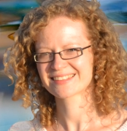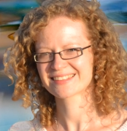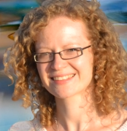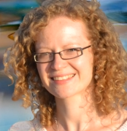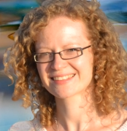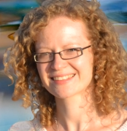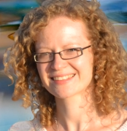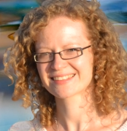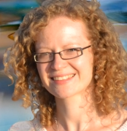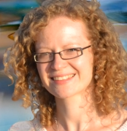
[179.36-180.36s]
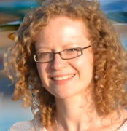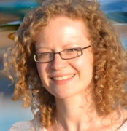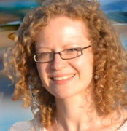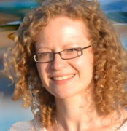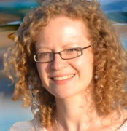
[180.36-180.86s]

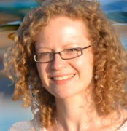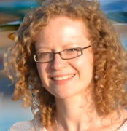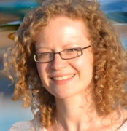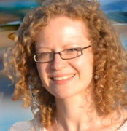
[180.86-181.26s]
Nobody speaks.